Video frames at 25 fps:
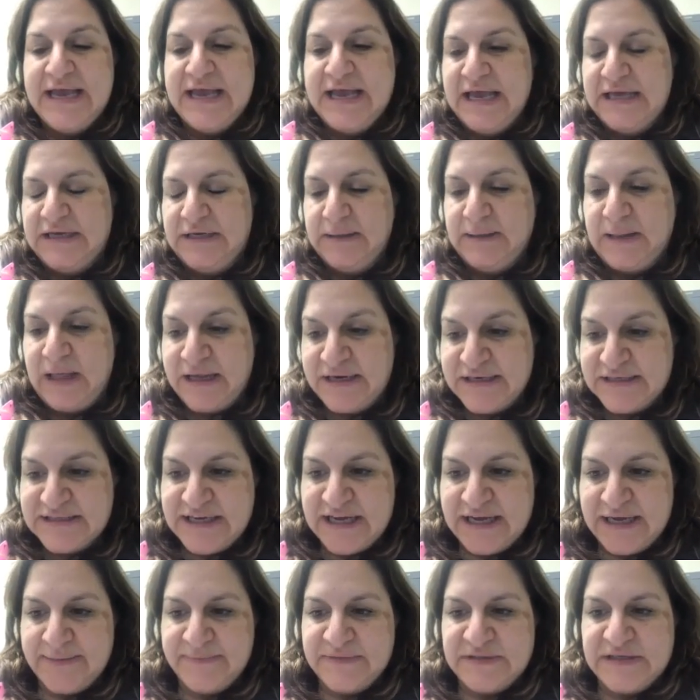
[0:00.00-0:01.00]
And a lot of
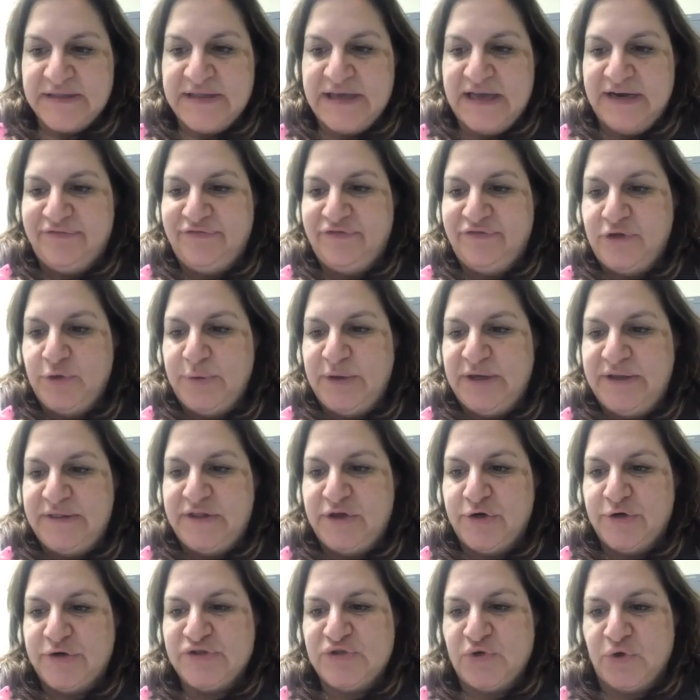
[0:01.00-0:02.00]
times in that fluid,
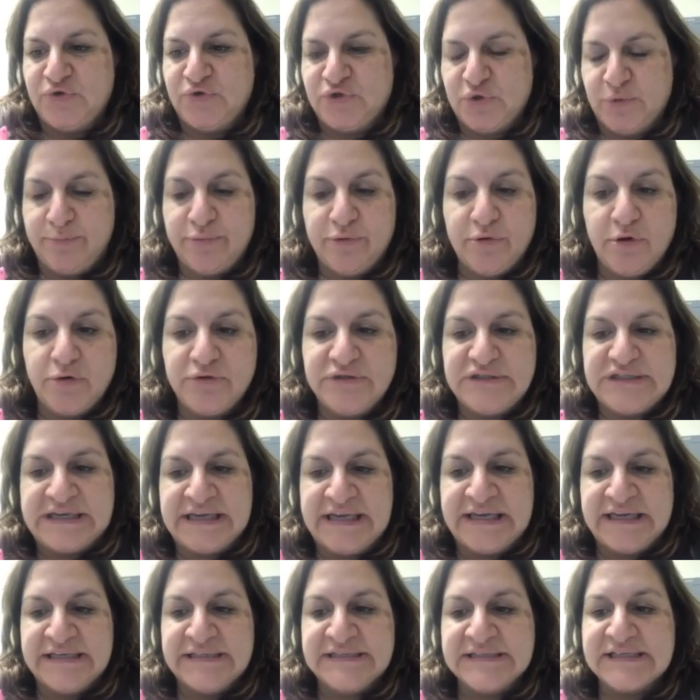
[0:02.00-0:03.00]
there's also
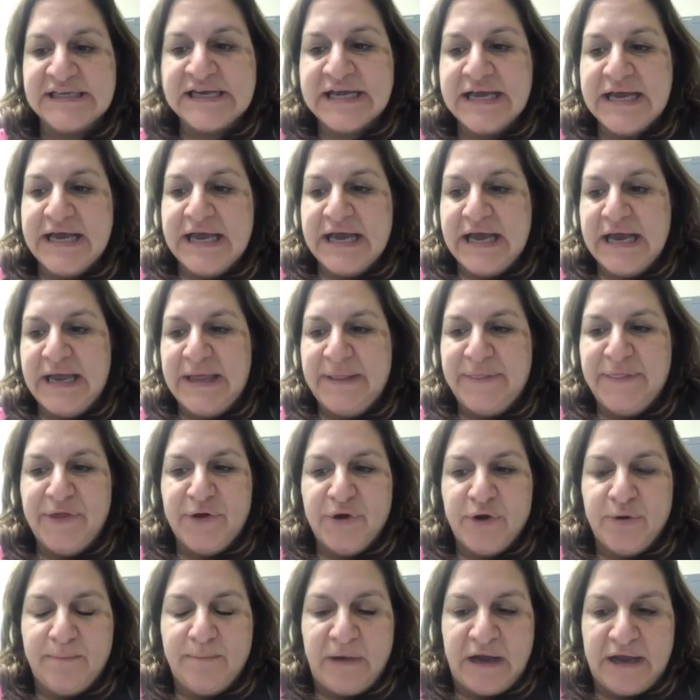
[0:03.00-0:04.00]
proteins, and
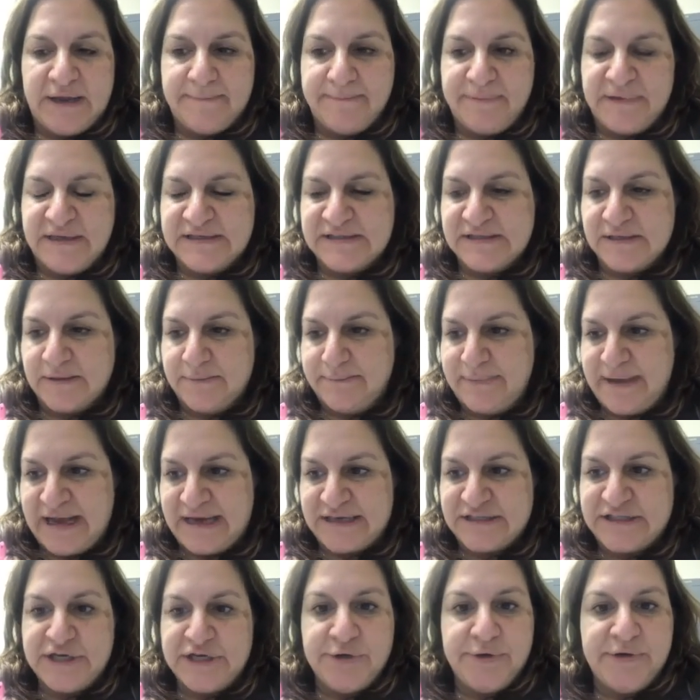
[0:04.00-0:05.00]
there might be some
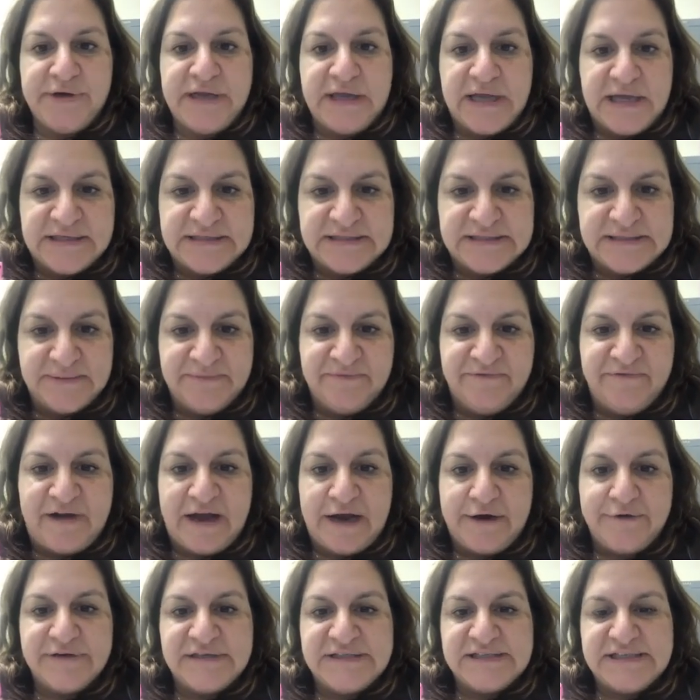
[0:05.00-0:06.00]
bacteria and some
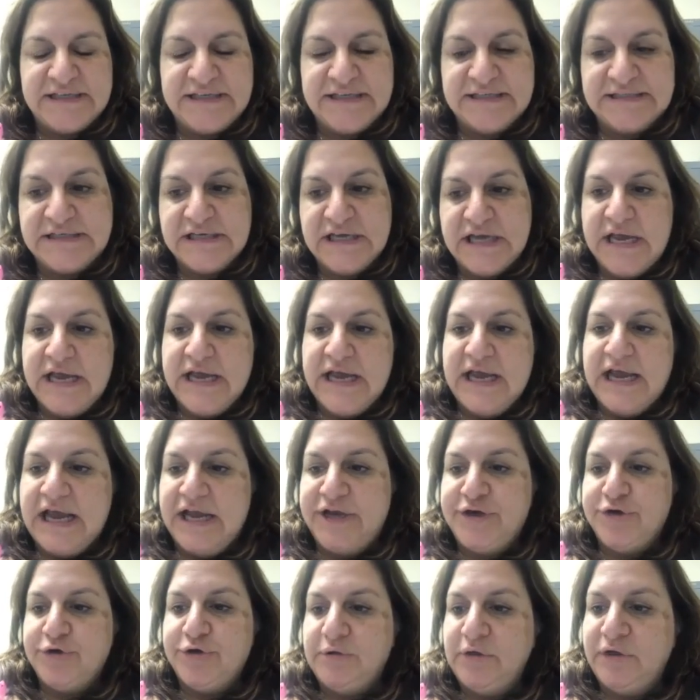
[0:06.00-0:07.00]
viruses,
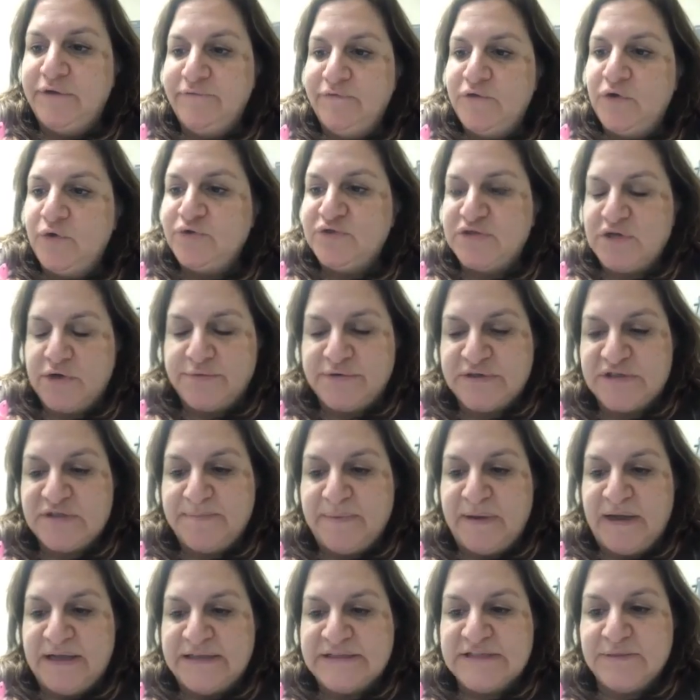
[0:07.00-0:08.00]
and your lymph nodes are
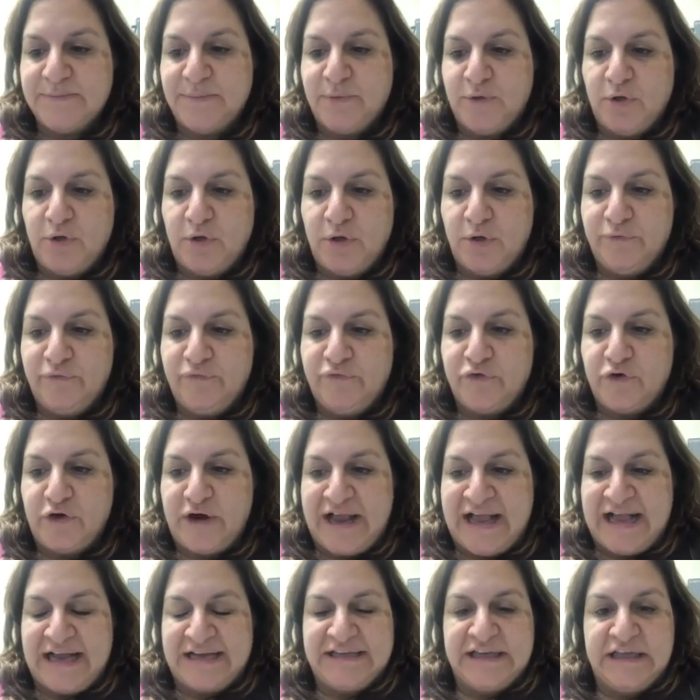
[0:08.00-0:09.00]
responsible for
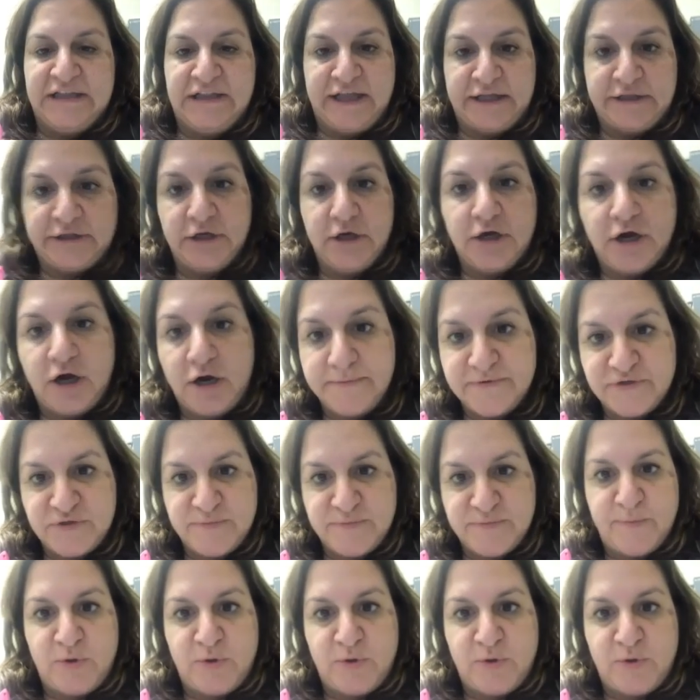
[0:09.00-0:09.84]
acting like the garbage